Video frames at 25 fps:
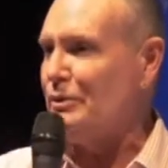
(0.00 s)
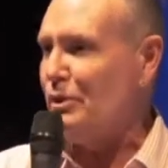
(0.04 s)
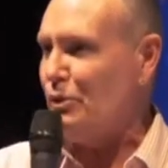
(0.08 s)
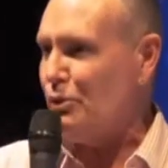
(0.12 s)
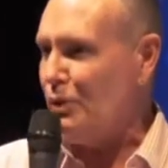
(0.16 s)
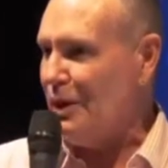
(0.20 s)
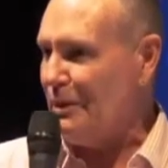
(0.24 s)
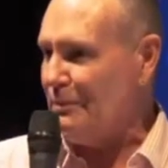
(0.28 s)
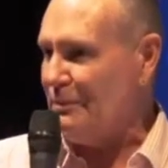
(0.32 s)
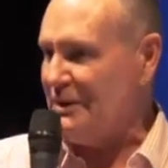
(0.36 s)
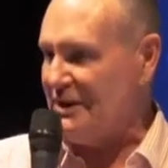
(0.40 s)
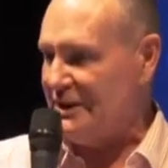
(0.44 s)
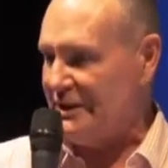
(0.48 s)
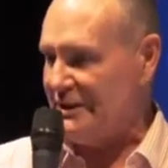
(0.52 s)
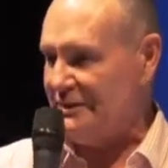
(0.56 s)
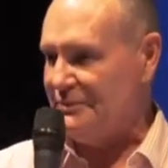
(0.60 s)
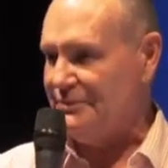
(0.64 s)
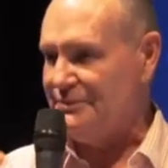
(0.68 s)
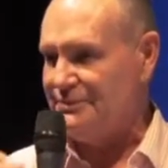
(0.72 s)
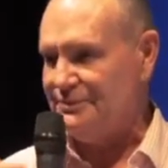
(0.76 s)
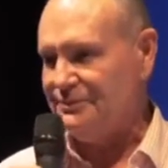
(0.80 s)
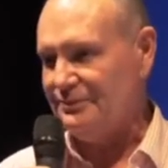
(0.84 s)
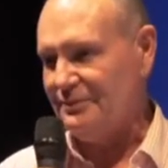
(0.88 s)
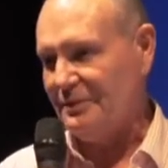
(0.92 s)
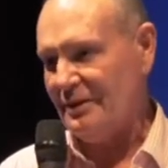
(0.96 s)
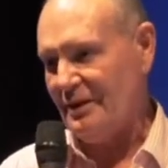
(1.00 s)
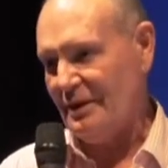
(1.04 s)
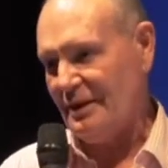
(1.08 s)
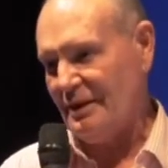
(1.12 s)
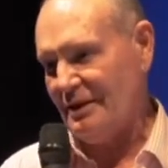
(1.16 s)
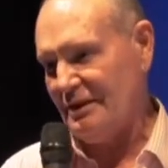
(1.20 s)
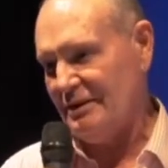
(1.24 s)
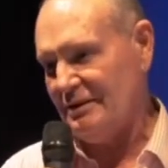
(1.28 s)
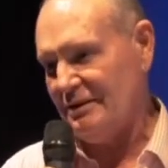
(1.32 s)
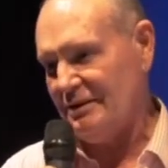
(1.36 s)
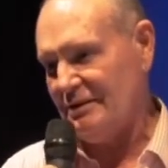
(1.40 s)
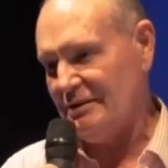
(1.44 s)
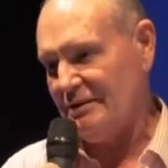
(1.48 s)
with Wimbledon.
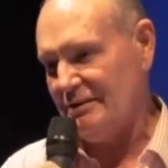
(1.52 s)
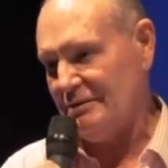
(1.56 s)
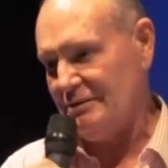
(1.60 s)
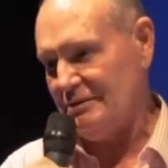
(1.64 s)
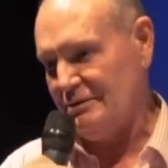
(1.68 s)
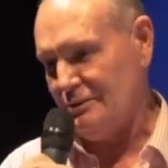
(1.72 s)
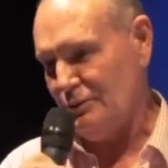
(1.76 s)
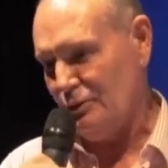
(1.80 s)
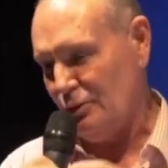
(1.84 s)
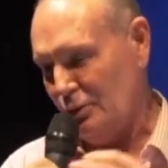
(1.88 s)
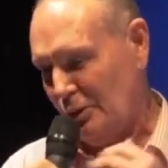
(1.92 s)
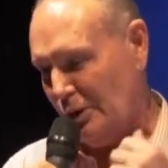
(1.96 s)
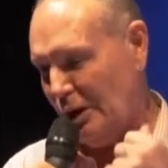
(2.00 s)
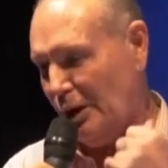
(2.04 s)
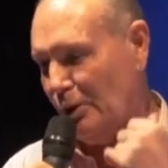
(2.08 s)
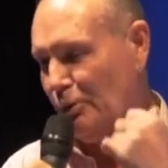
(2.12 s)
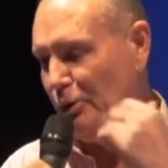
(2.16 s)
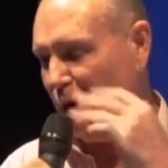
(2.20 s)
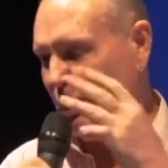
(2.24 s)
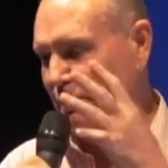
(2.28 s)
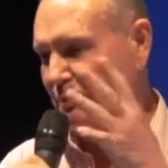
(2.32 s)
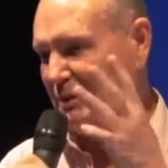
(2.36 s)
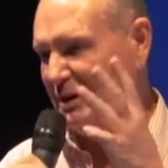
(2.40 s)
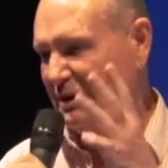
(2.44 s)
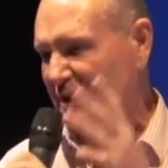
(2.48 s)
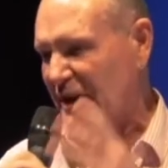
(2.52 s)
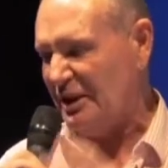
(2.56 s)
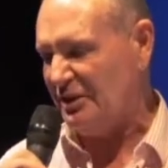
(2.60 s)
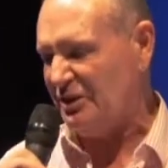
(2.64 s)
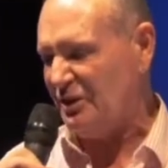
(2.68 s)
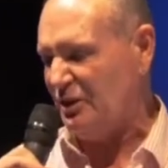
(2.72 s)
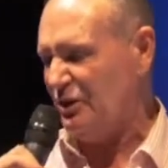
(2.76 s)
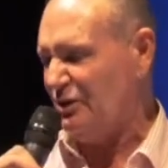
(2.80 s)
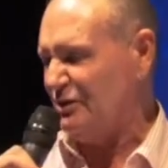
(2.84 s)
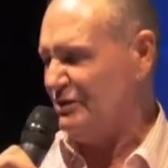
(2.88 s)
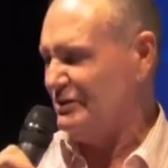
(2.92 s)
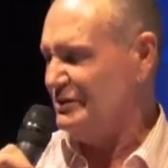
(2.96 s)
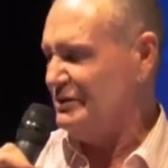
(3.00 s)
Wimbledon, I
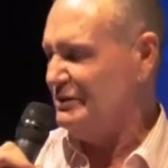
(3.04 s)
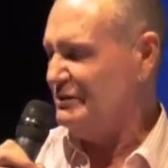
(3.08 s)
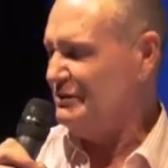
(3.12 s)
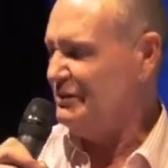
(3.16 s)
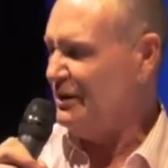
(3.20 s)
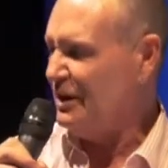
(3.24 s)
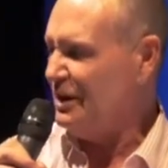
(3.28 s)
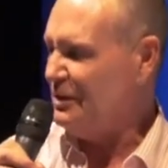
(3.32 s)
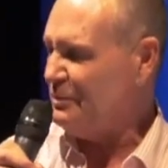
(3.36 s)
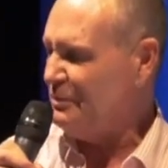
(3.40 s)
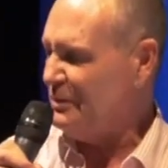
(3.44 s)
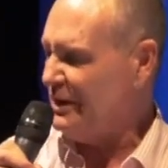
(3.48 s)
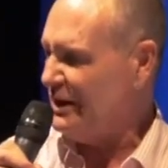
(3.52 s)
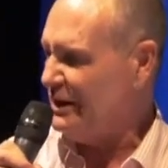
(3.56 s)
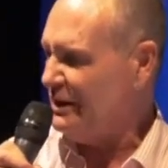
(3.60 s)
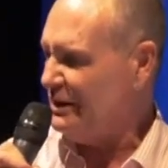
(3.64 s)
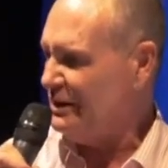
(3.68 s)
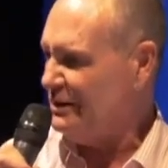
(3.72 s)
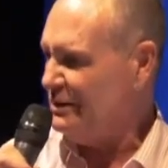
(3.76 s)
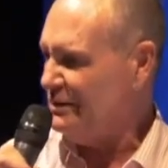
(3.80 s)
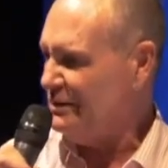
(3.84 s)
thought, fuck me,